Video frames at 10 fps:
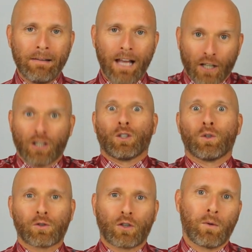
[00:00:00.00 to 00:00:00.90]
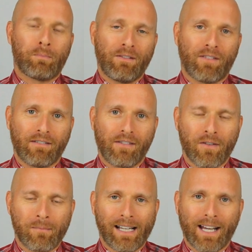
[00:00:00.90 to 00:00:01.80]
And you'll also be very
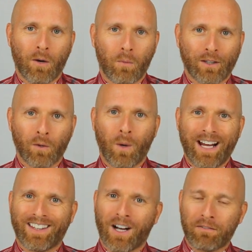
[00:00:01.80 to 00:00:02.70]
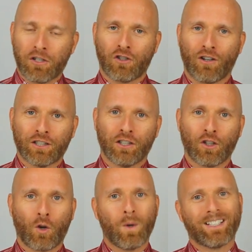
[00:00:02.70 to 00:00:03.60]
familiar with the way that I've structured
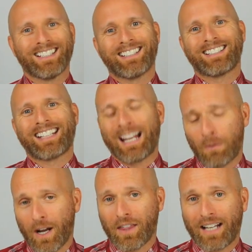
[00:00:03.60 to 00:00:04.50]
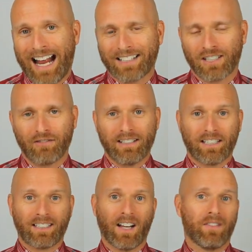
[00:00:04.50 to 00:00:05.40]
the quizzes, the way the categories
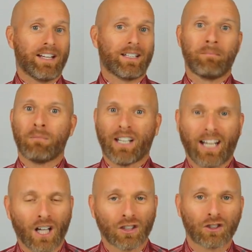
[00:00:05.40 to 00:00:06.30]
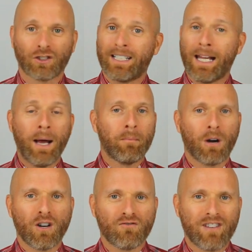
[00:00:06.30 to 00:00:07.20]
are done. They're done by country,
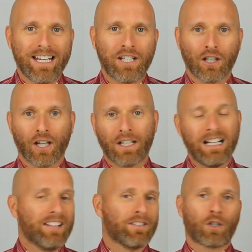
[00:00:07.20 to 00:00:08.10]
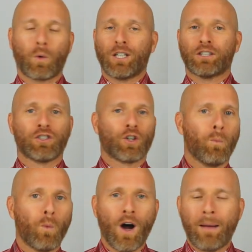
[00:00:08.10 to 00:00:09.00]
by region. There's questions
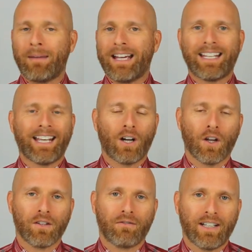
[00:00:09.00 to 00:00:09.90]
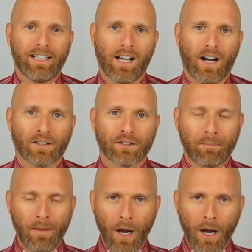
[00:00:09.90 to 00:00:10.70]
on winemaking, on the vineyards.